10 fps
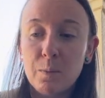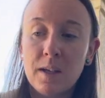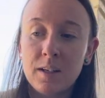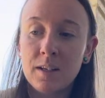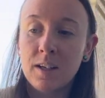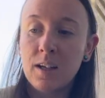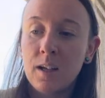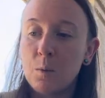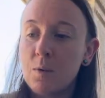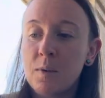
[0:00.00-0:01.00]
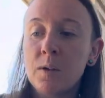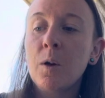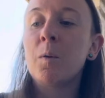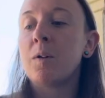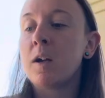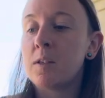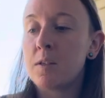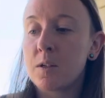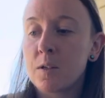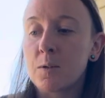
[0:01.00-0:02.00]
been we've been going around in
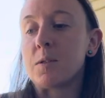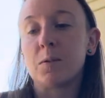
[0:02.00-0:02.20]
circles.